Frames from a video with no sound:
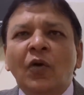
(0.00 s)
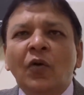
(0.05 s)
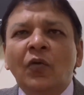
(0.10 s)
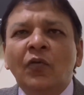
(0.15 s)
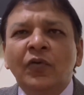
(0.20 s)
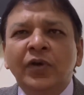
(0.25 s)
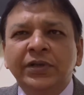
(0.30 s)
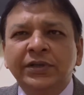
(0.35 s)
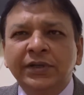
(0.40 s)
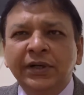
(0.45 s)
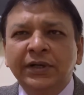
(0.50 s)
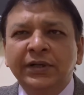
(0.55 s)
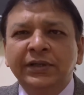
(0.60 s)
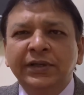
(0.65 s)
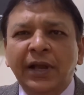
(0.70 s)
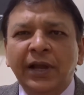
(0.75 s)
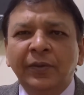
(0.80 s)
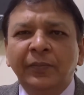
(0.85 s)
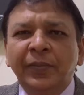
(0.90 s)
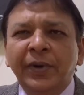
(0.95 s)
Vista
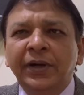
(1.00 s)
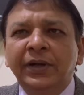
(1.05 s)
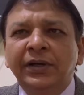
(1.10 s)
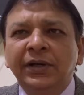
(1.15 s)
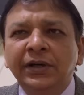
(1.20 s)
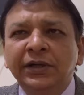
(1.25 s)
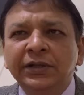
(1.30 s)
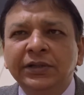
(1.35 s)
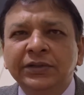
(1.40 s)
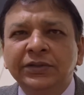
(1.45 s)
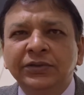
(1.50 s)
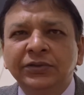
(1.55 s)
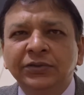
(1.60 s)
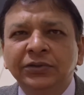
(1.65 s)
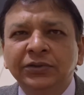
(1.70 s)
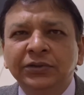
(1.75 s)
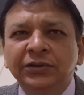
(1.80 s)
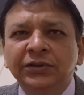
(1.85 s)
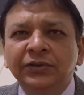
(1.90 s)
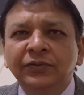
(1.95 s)
design pattern is
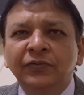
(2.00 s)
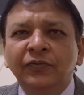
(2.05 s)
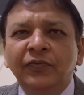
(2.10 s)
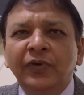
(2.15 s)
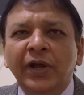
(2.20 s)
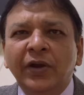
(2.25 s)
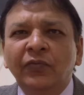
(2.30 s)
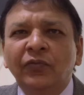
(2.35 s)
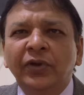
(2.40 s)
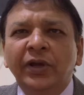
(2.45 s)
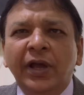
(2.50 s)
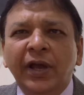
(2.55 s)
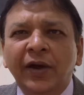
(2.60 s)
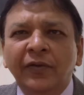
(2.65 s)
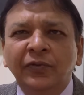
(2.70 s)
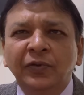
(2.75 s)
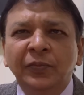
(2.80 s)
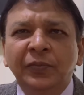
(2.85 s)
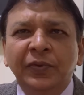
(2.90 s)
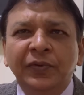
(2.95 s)
used when we have
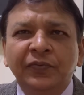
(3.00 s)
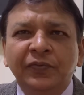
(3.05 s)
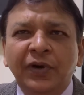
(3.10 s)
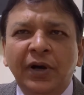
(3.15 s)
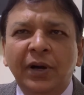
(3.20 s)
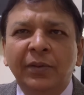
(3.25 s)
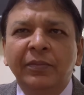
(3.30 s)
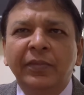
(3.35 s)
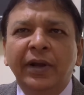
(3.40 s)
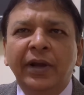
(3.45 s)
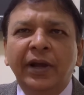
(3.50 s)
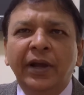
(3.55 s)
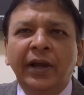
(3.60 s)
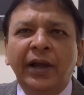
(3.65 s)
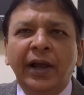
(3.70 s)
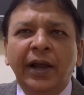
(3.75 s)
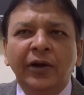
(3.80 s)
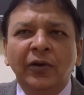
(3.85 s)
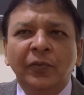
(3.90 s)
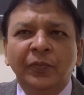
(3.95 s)
to perform
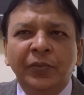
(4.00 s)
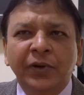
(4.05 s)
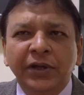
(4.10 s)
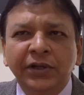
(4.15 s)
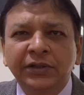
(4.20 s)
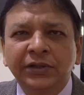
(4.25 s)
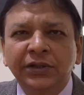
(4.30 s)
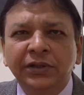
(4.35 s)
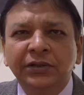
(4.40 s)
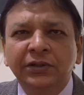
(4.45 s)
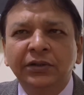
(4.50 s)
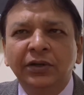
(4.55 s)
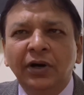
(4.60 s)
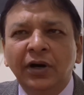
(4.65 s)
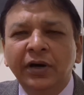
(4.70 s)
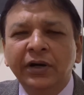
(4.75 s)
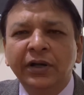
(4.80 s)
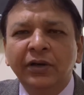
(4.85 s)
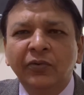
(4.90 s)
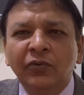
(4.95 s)
an operation
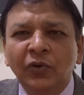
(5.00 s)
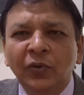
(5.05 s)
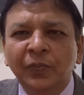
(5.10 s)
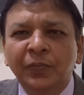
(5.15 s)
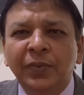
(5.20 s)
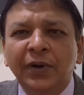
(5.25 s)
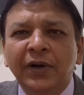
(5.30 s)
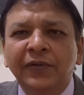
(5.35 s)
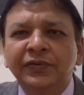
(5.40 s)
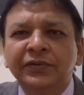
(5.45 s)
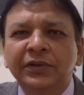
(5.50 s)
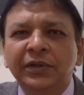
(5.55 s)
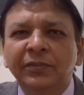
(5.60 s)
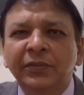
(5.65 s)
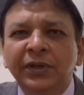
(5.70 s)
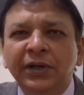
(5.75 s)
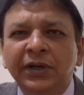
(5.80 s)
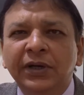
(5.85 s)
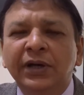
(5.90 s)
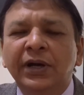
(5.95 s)
on a group of
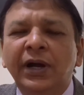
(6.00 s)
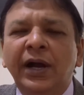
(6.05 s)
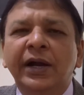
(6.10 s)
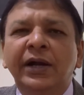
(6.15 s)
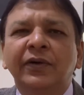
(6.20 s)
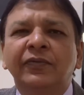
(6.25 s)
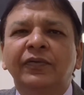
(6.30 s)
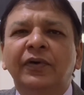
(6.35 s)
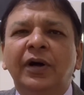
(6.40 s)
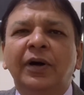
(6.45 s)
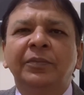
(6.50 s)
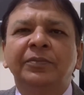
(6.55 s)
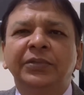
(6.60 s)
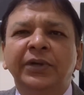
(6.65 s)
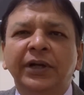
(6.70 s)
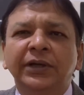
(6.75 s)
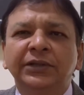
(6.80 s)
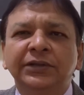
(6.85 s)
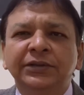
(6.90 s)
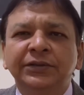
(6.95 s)
similar kind of
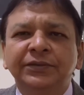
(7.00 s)
objects.